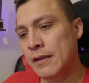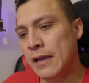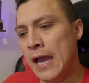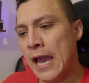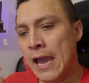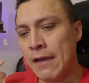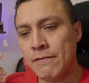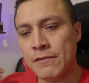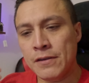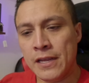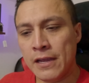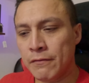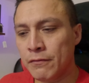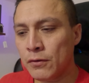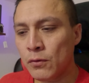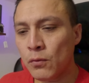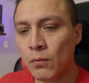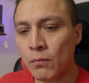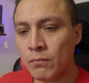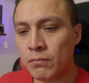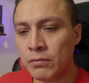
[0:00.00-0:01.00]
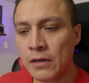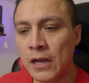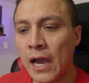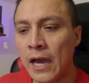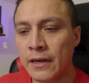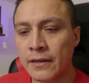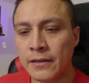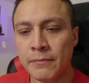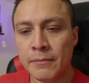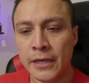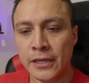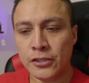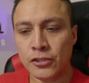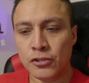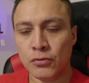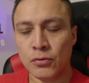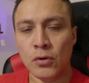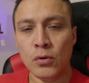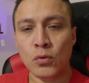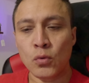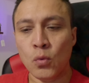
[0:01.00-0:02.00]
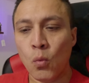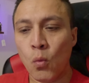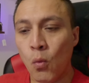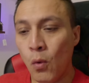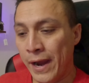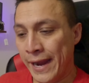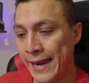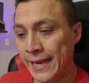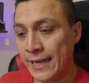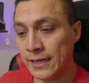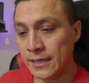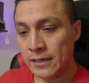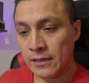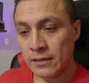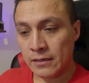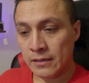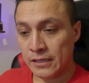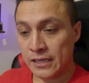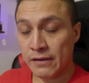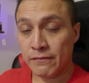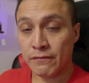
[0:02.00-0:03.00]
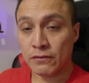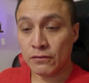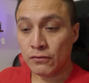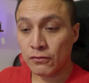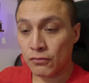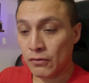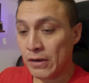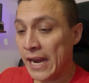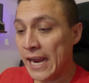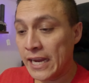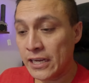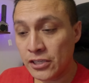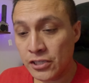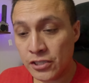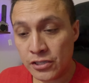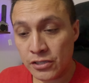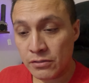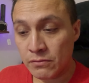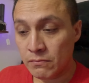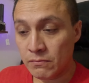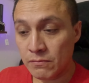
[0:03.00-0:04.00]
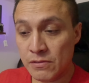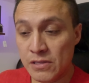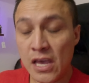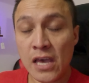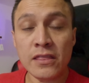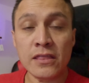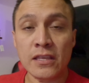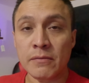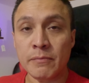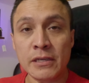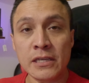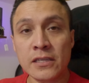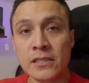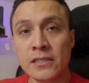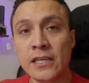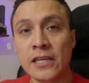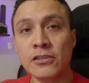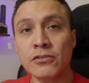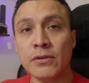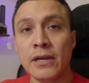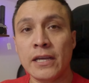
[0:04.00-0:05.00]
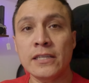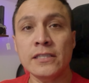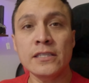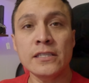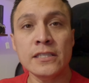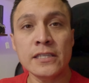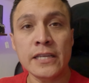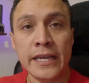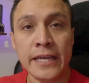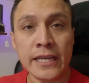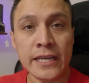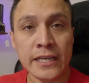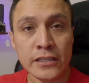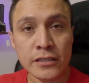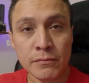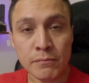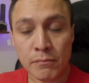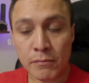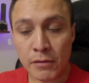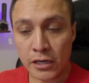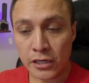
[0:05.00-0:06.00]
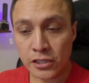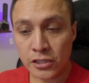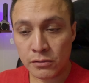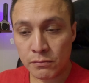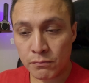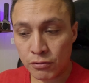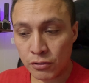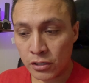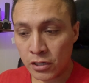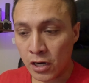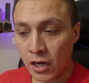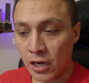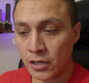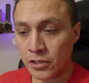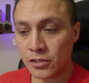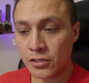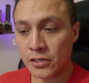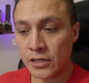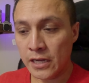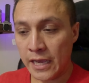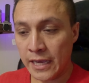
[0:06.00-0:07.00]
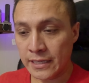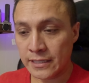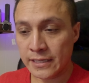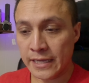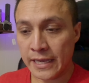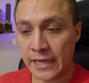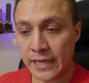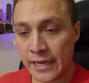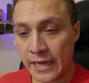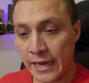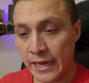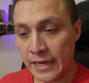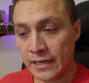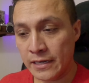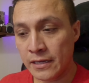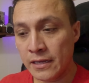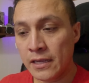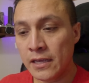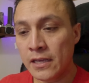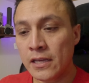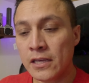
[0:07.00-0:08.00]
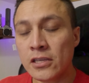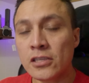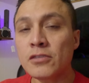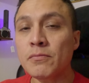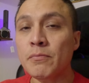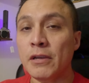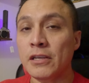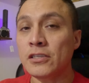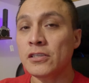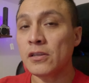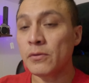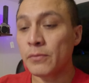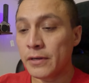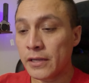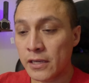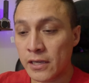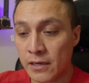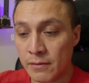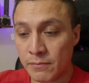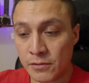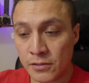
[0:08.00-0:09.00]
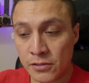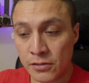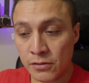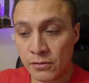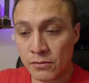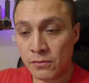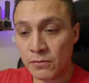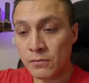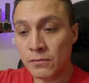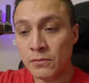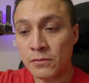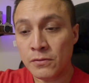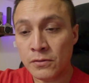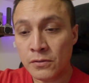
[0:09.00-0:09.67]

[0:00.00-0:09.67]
I have never gotten my drone wet, never crashed, nothing, because I try to take as much precaution as I can, especially when it comes to